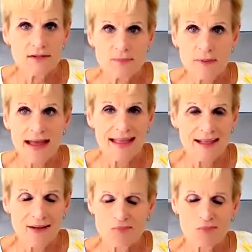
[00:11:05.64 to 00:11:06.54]
by
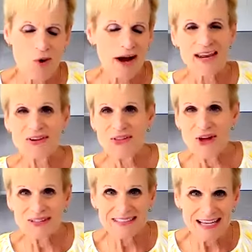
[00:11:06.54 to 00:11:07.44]
walking
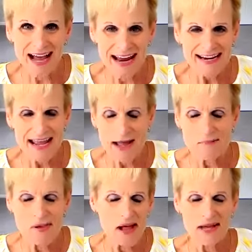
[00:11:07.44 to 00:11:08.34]
alongside
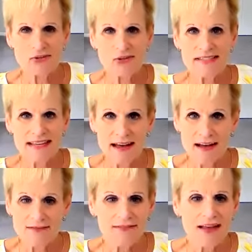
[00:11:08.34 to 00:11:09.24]
hundreds
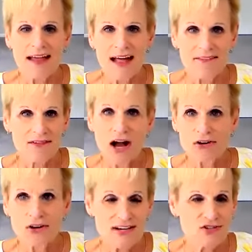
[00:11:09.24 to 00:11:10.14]
of
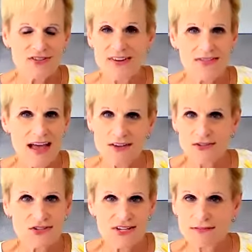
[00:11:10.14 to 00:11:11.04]
congregations and
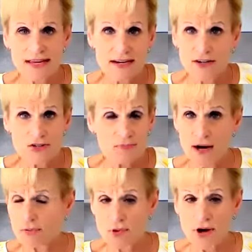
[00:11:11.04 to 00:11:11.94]
thousands of leaders,
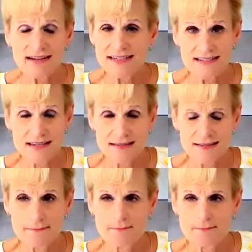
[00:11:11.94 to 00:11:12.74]
better practices.